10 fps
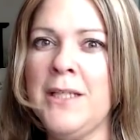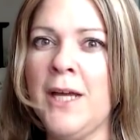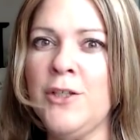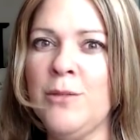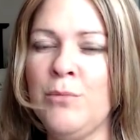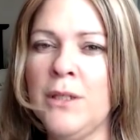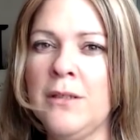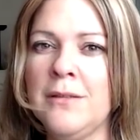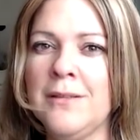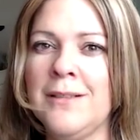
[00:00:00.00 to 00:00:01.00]
and tension
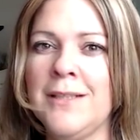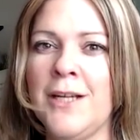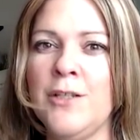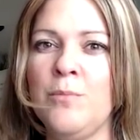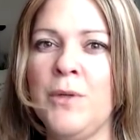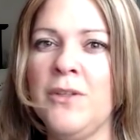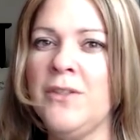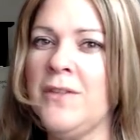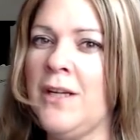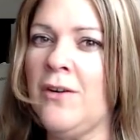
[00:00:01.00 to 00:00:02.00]
builds and then tension builds.